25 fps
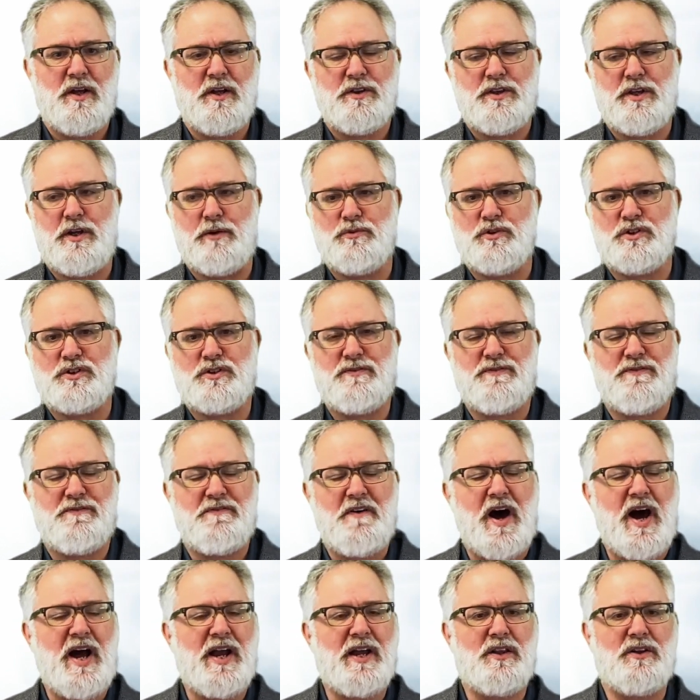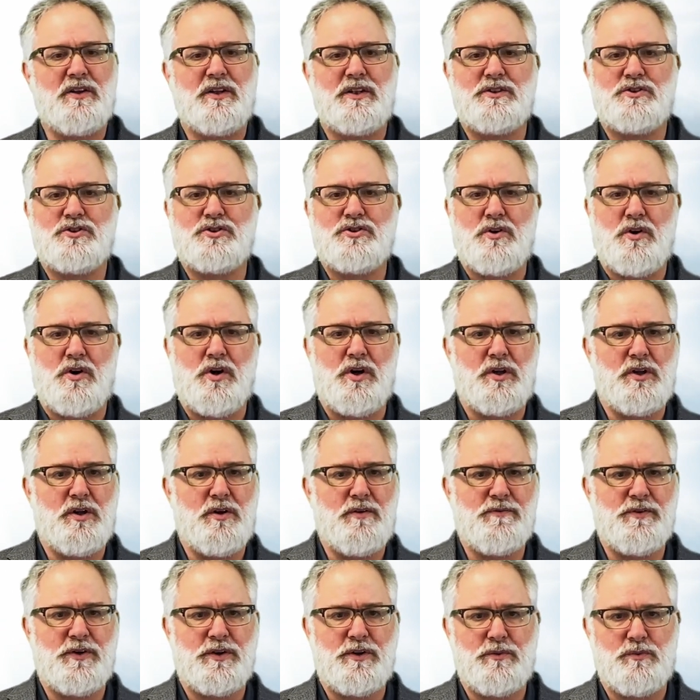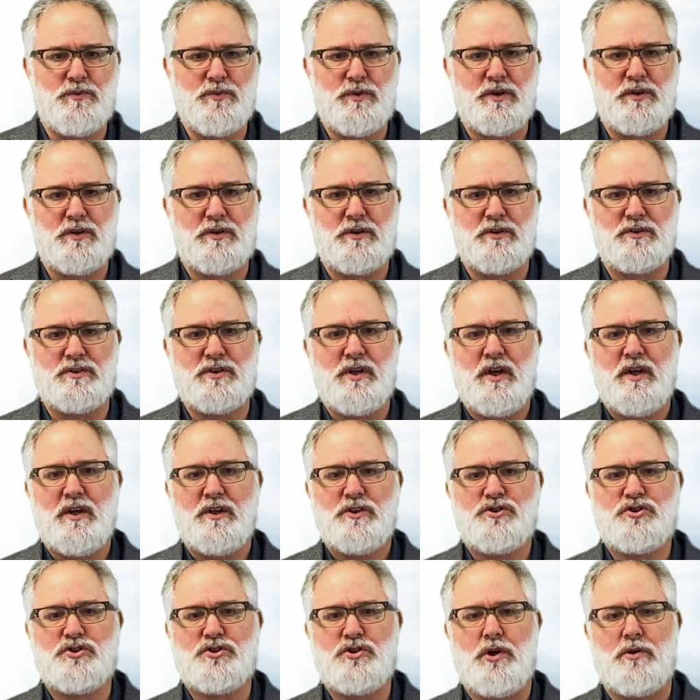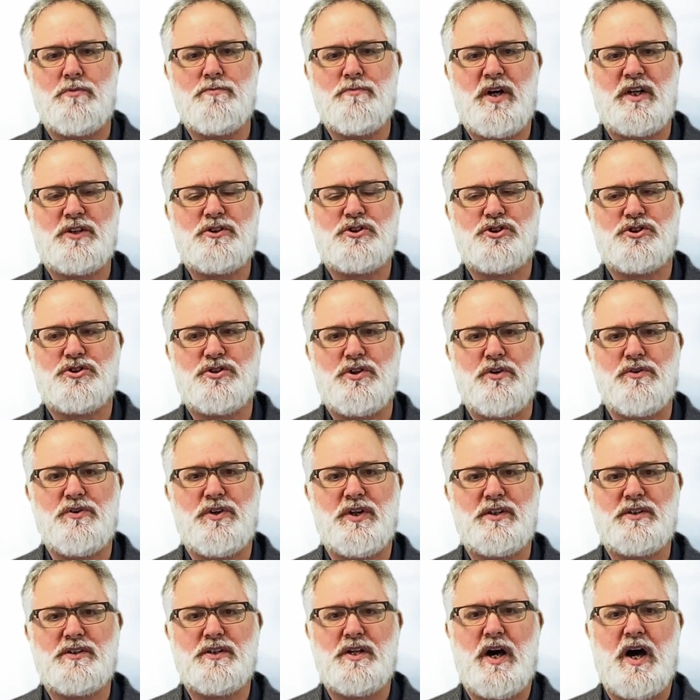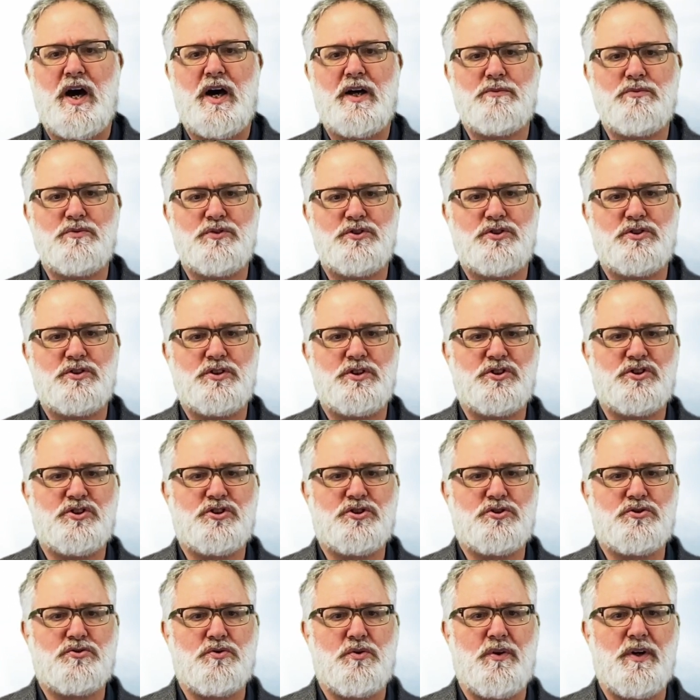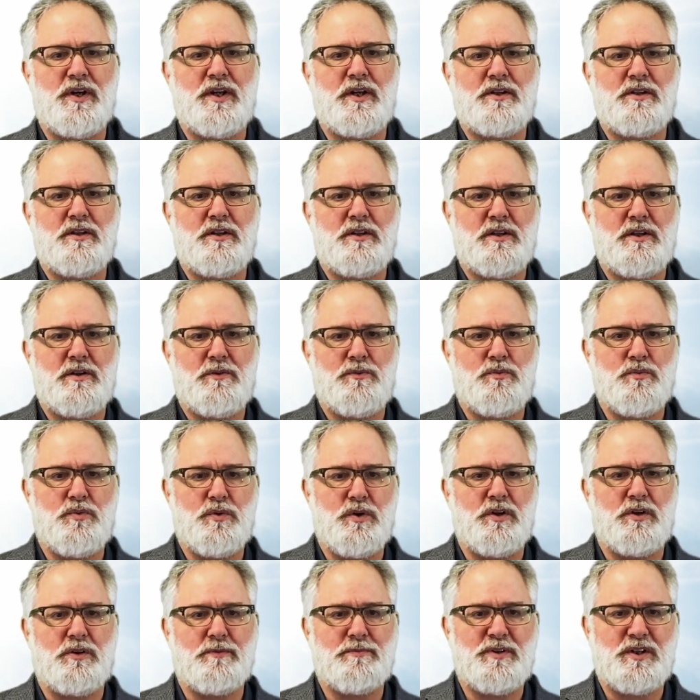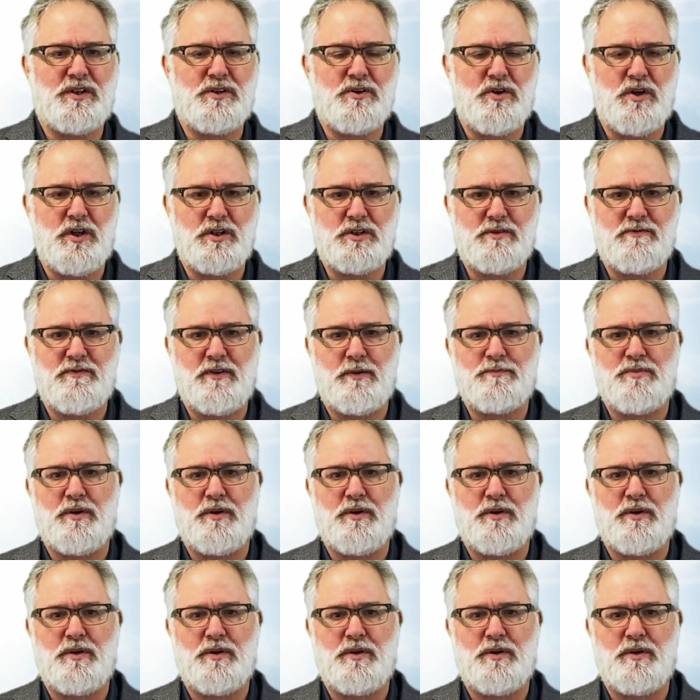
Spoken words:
There was violence all over the world, so much so that God was destroying the world because of it.